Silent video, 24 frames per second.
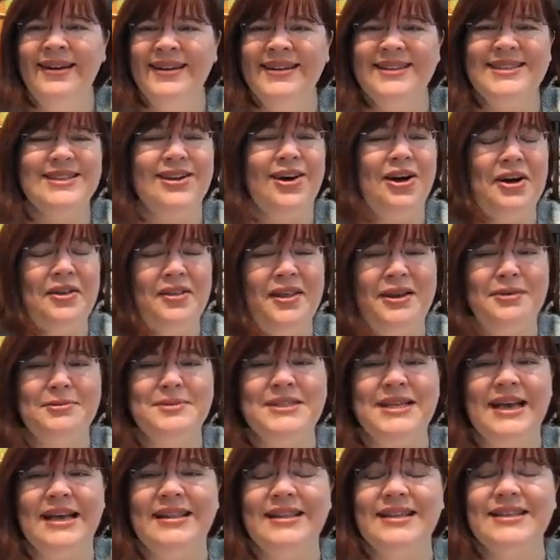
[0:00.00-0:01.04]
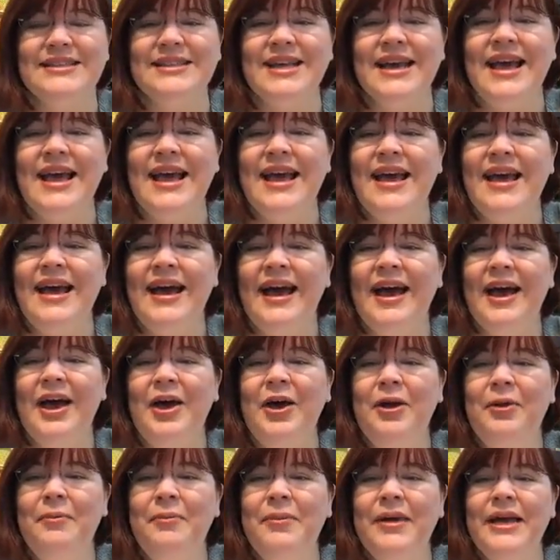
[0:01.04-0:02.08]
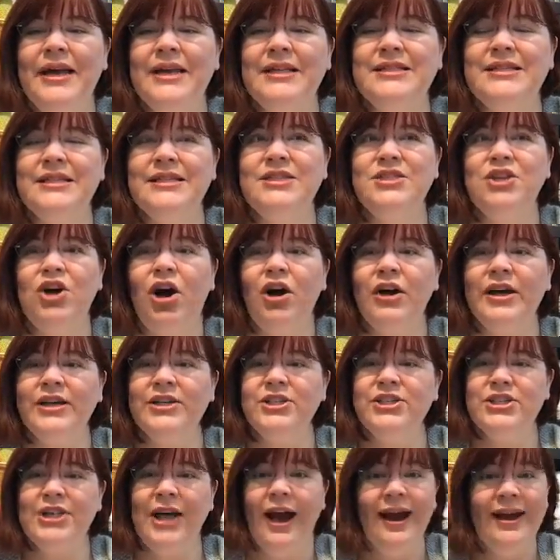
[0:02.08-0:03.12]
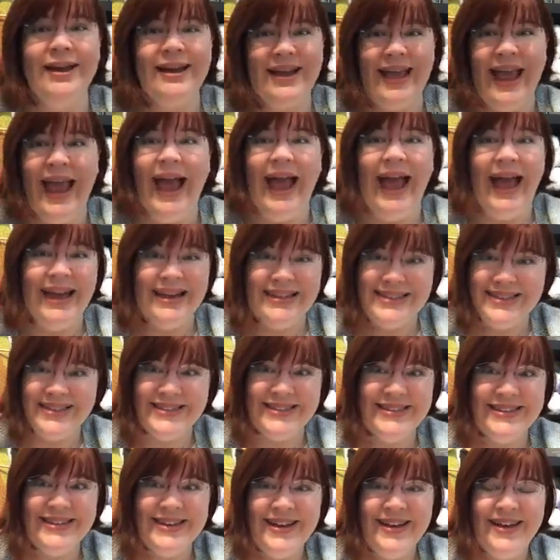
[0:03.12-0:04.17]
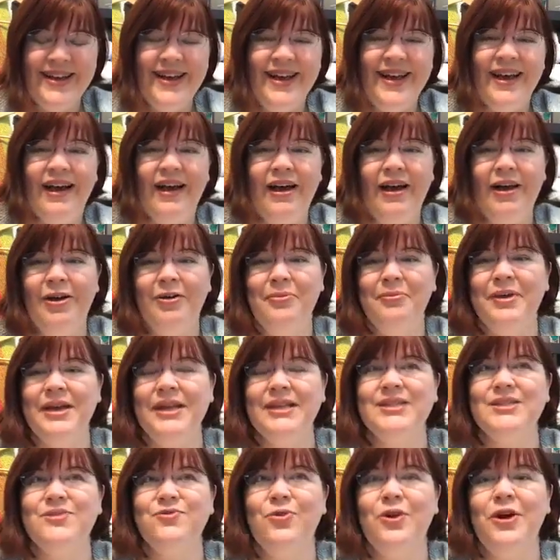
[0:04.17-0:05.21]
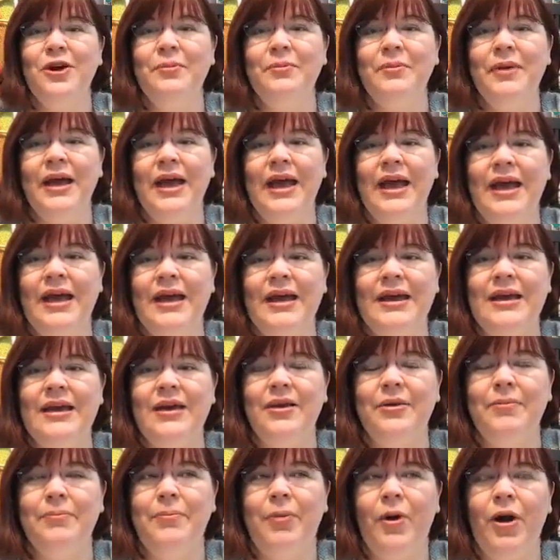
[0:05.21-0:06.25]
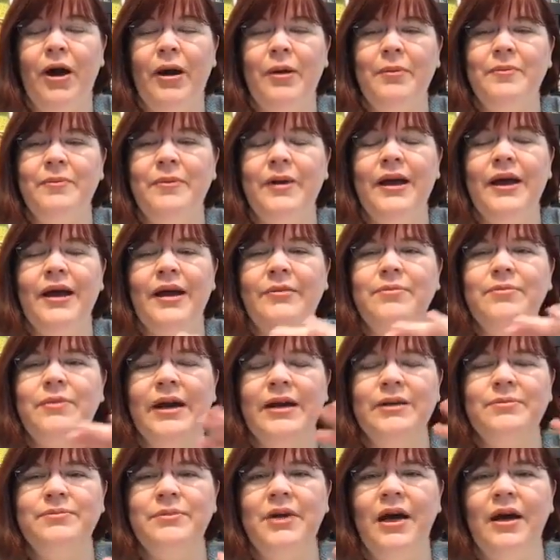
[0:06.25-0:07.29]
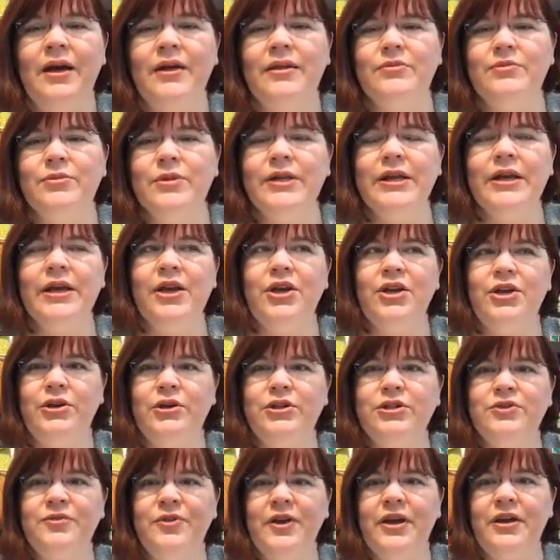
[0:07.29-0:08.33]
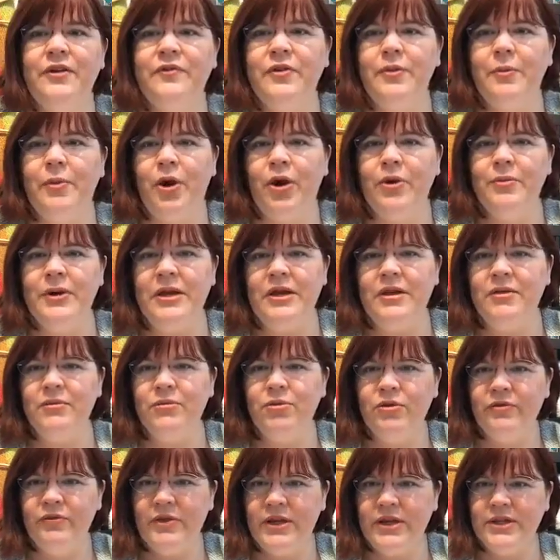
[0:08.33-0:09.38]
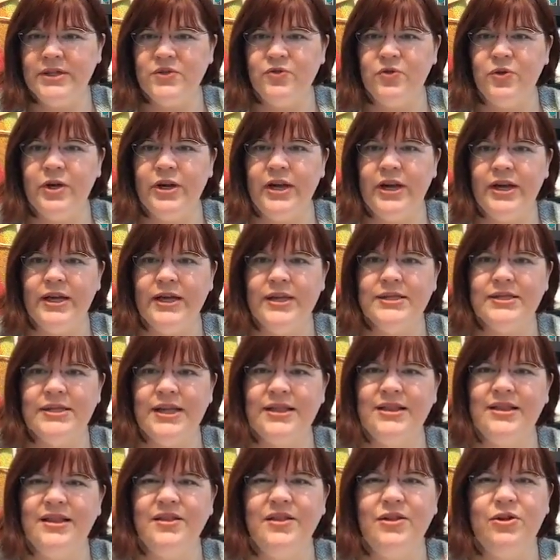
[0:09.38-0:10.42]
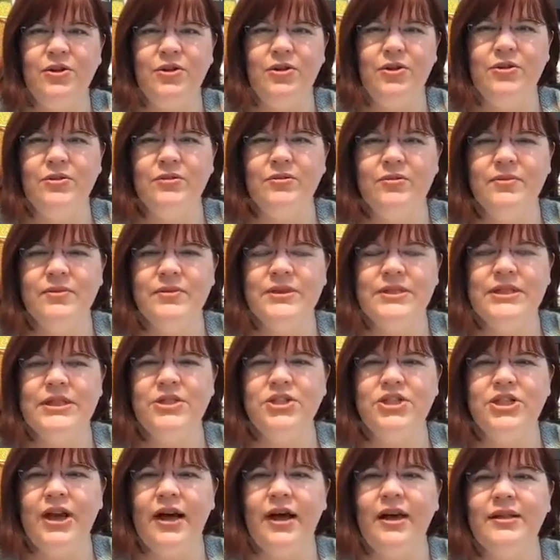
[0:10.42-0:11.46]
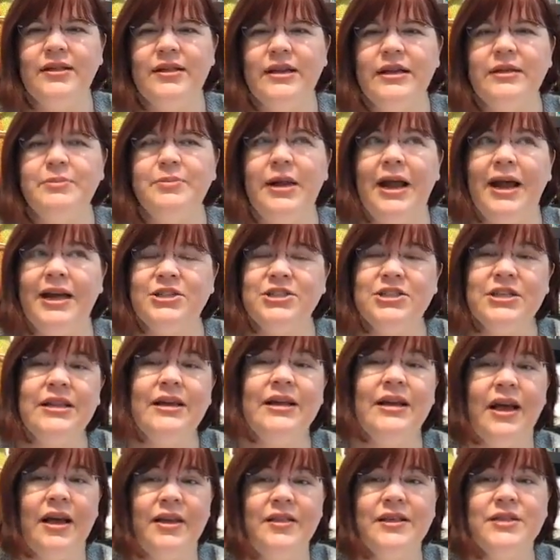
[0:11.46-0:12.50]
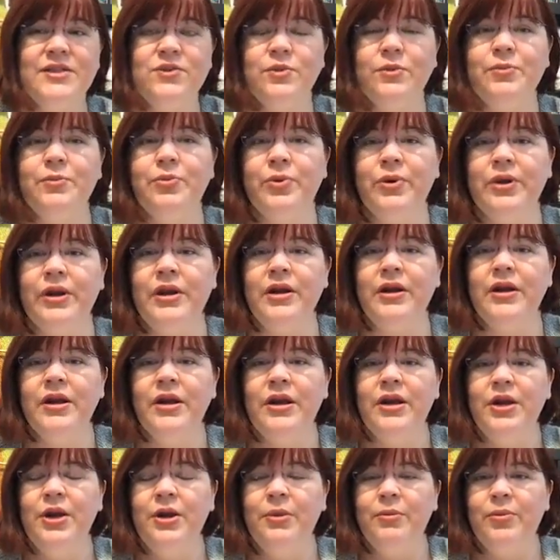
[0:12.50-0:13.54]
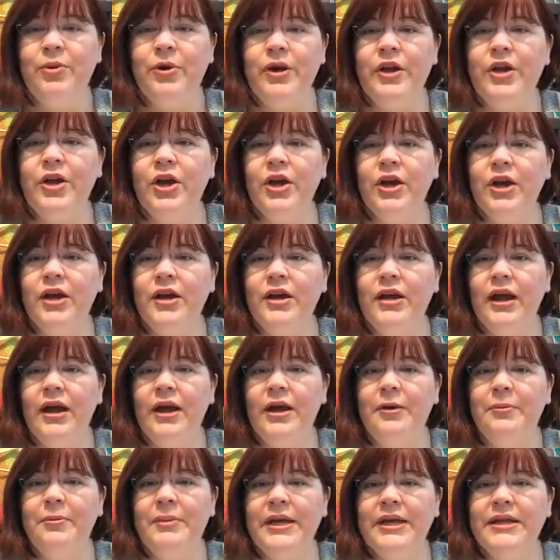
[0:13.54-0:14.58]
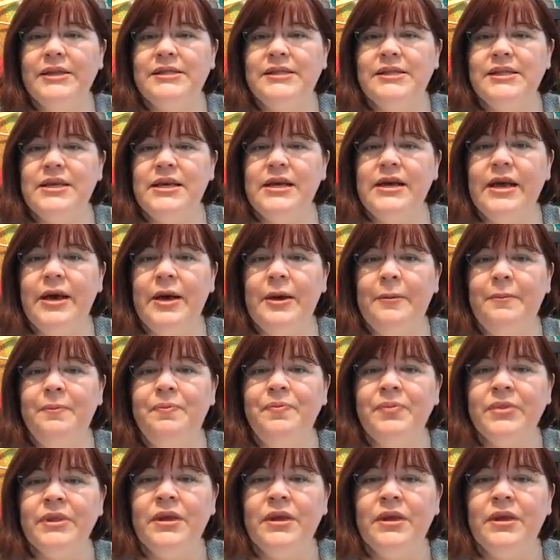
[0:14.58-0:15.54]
It's odd that I'm saying this. Um, it's a doggish kind of cat. Um, it's from a bar. I, am not really a huge fan of the Barbie movies for kids, like the little CGI thing, but actually they got this one pretty, pretty good. Um, it's the, um,